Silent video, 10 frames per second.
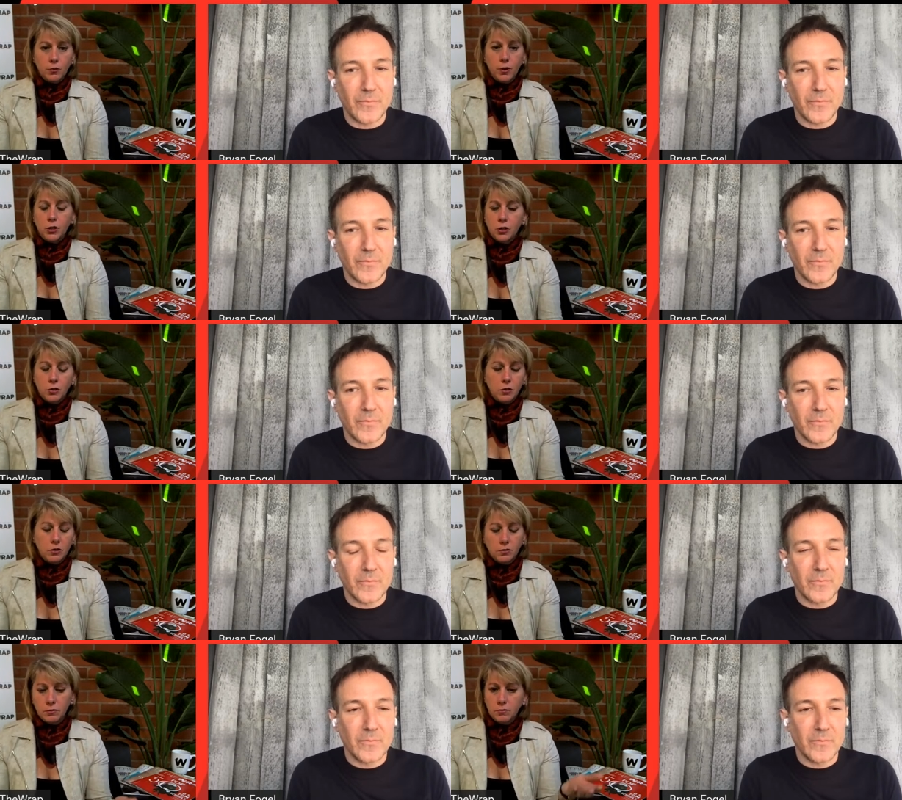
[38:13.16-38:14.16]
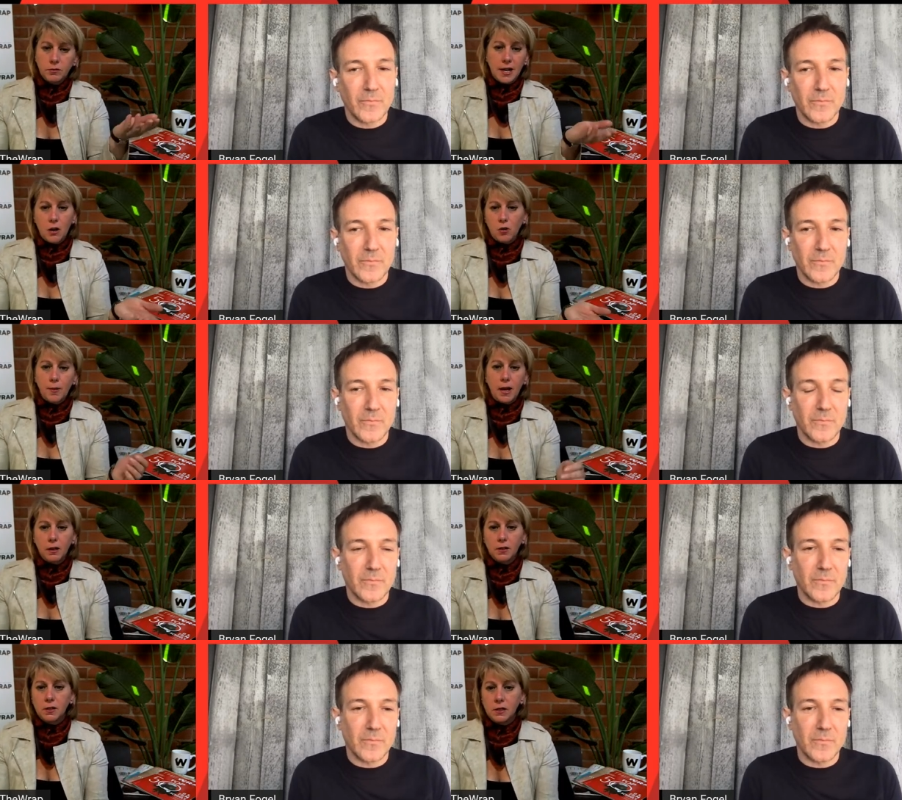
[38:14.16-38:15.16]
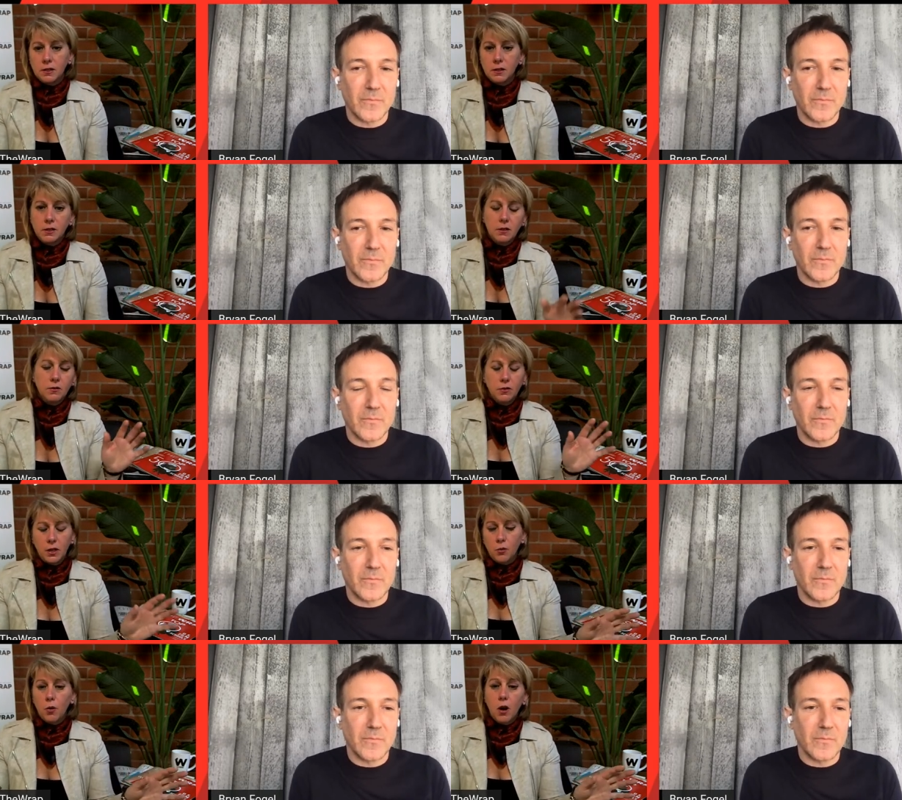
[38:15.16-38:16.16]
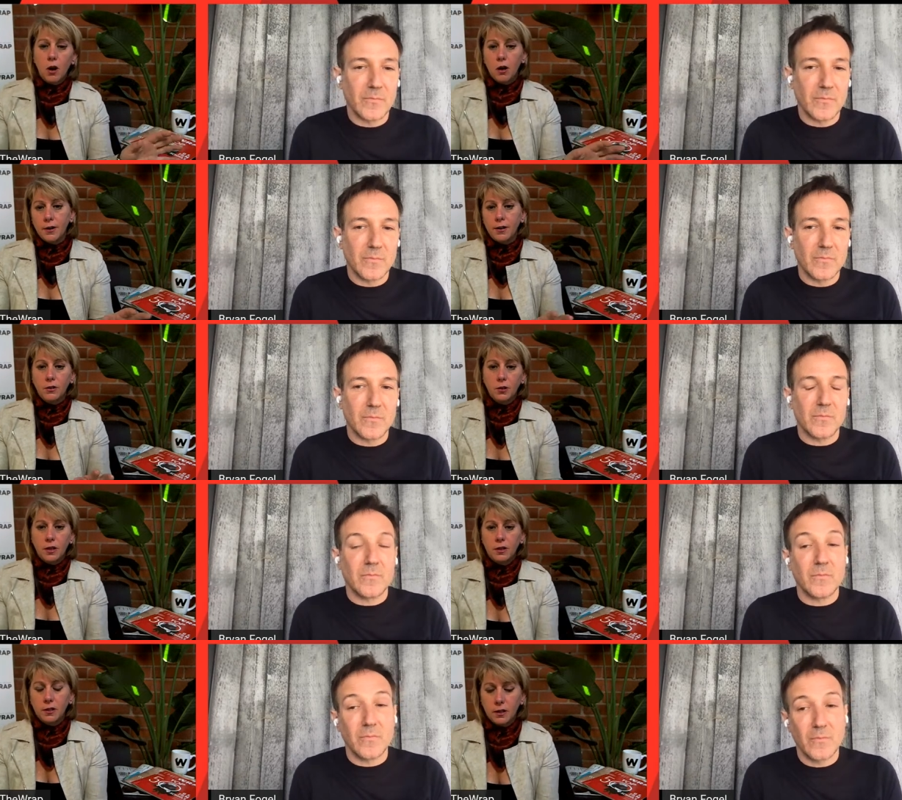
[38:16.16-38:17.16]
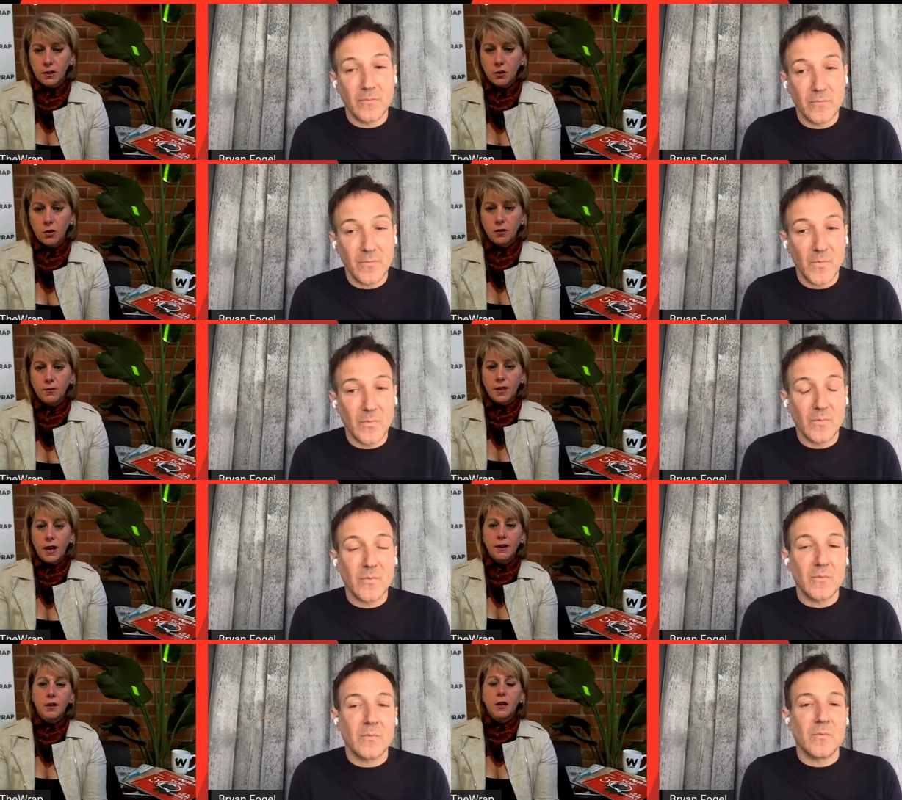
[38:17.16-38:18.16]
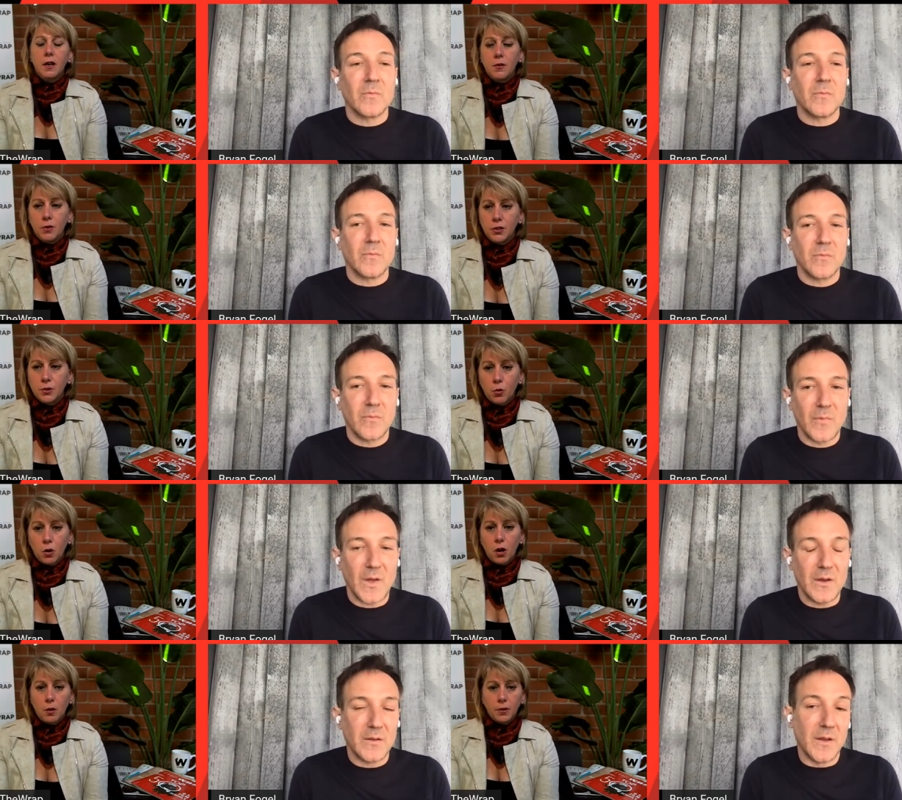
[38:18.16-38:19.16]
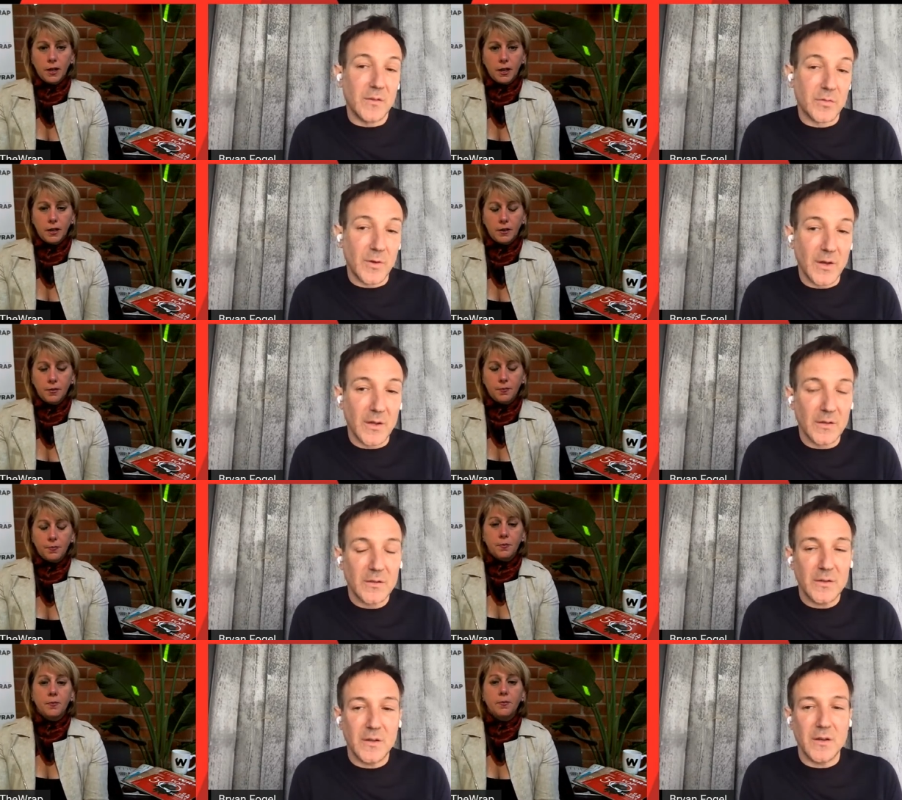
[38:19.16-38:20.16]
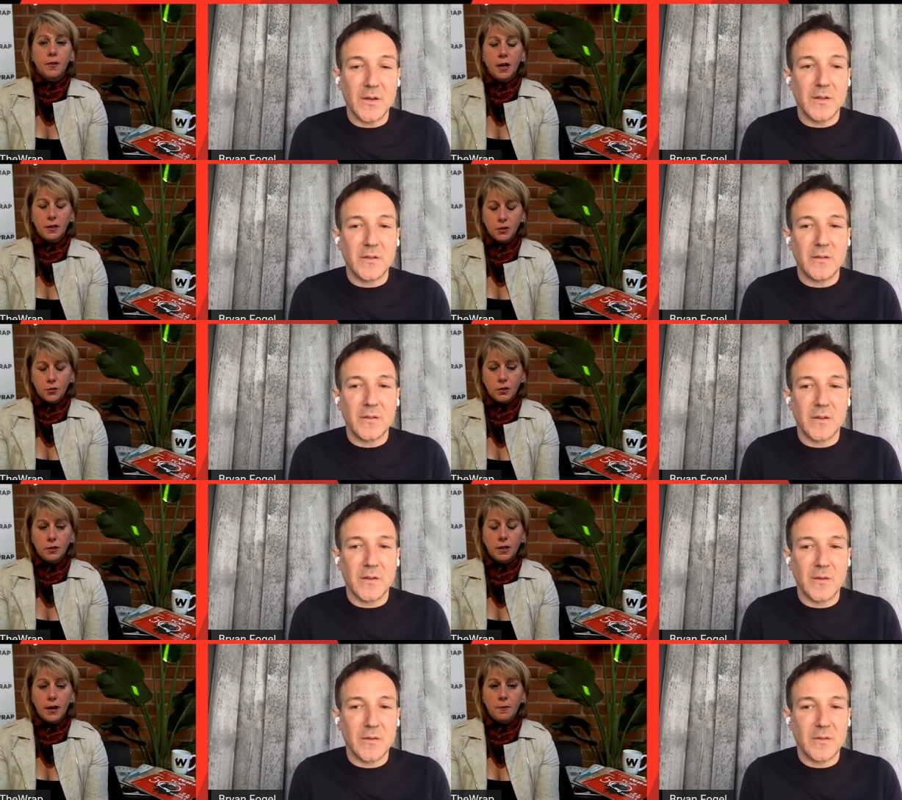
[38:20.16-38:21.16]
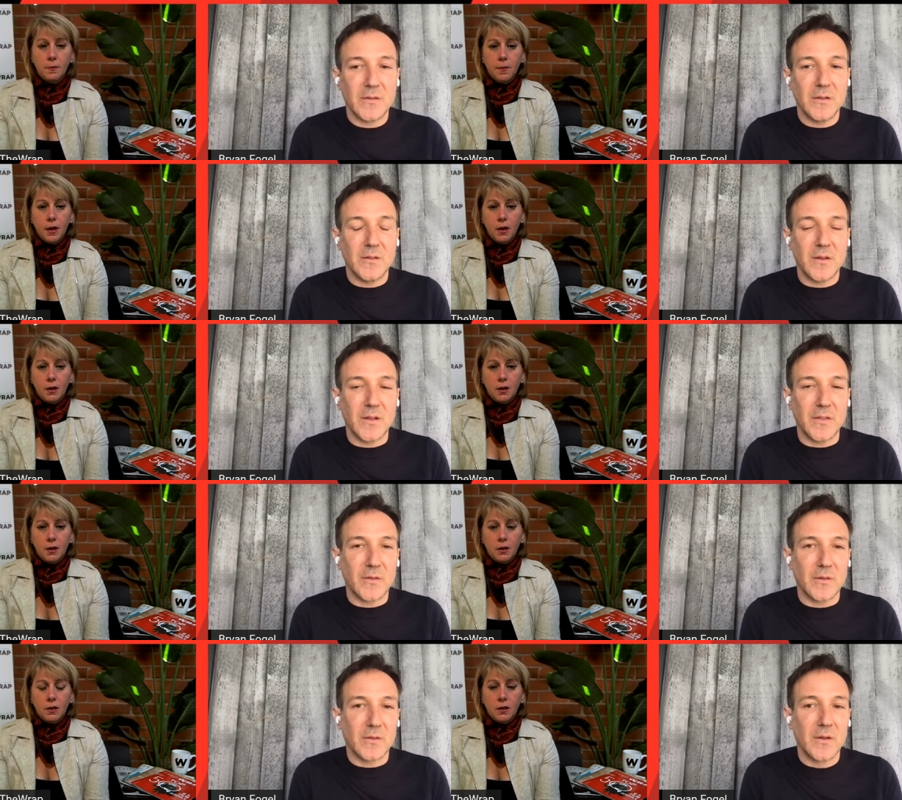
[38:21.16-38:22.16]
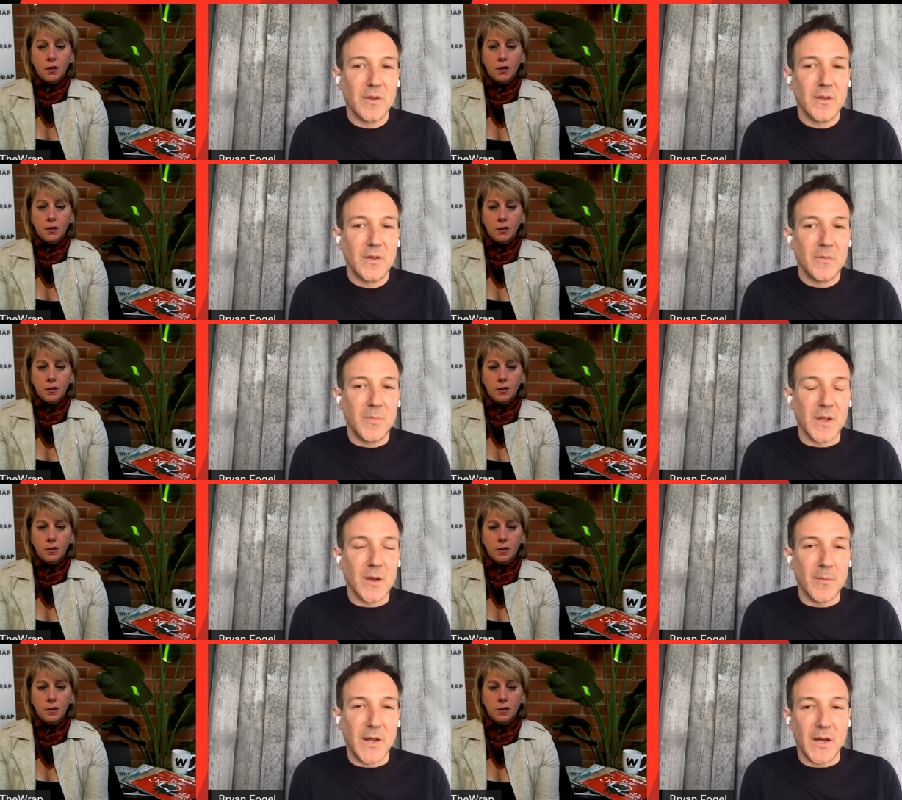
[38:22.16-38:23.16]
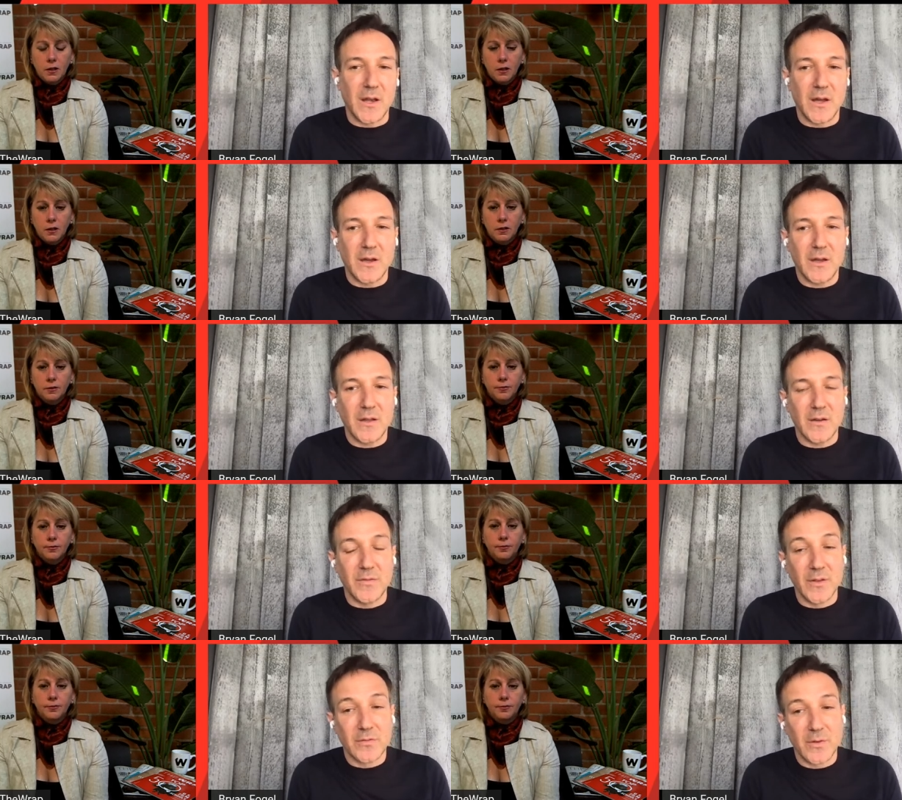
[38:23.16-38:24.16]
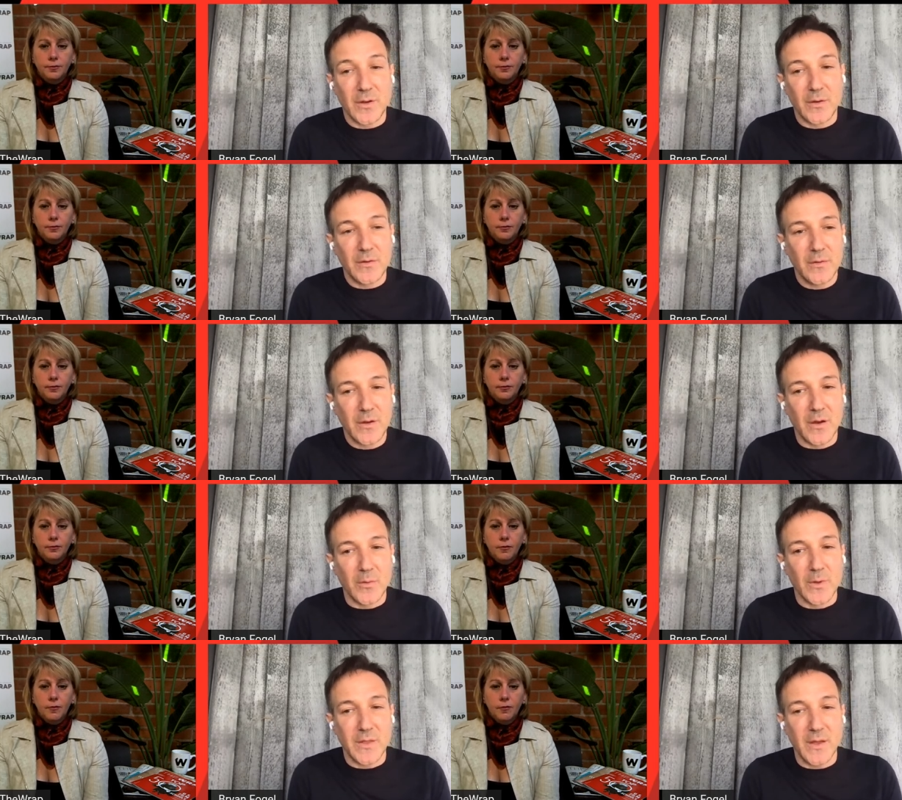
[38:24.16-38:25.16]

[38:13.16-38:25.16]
Speaker 1: regional counterbalances and Iran and the, and, and all of that, which is more. No, and
Speaker 2: Israel, and uh, and that they're become an ally of Israel uh, with